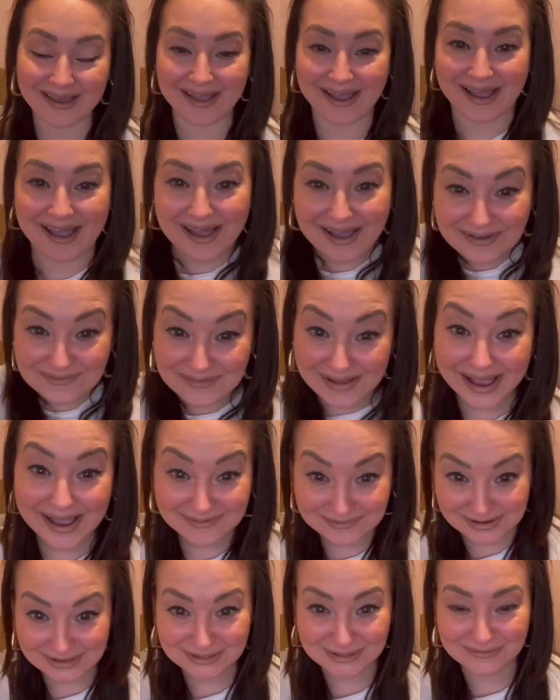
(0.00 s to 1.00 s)
I've
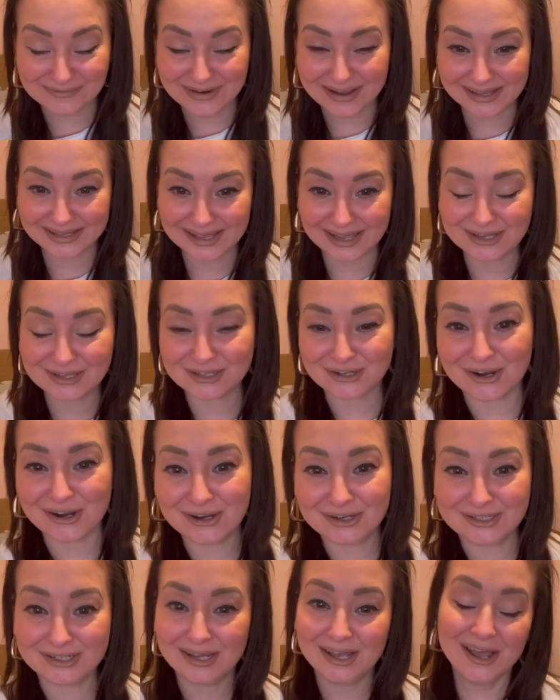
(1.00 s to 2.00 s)
actually really
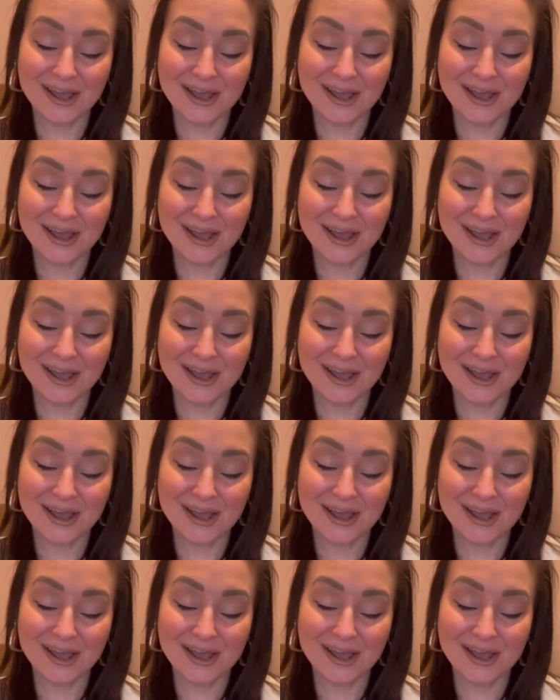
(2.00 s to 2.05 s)
enjoyed